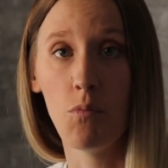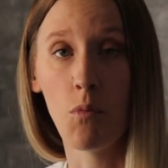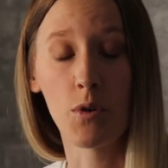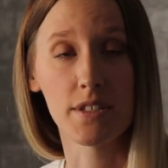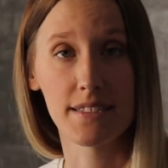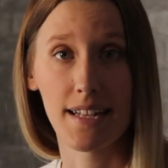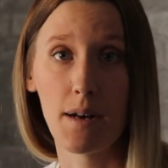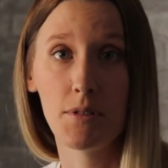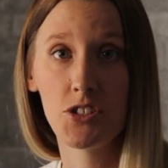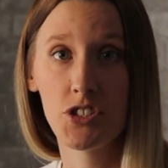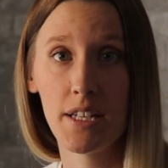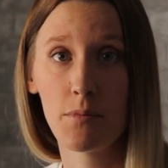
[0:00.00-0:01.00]
more
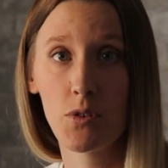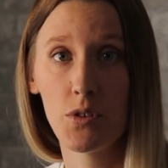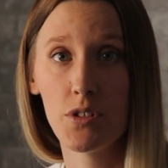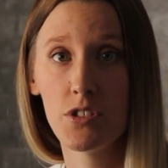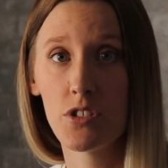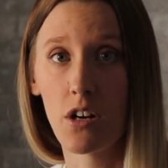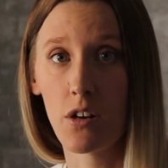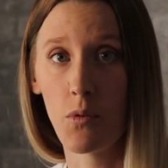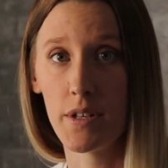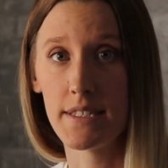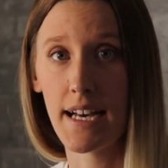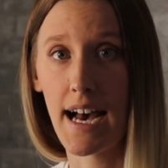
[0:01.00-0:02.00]
established neighborhoods are
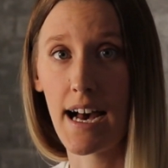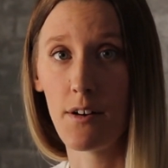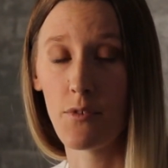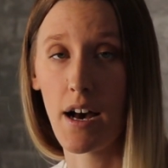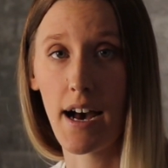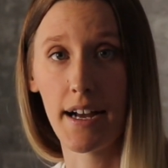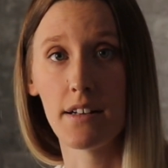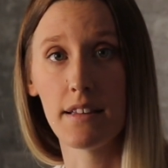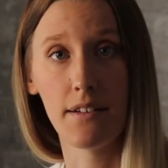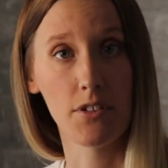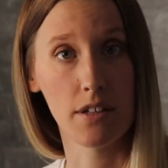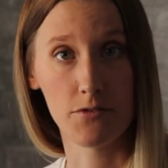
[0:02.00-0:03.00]
going to have a higher
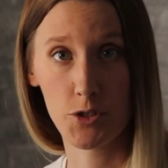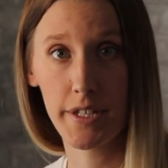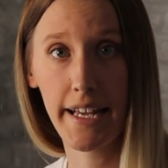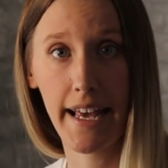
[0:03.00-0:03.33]
level of tree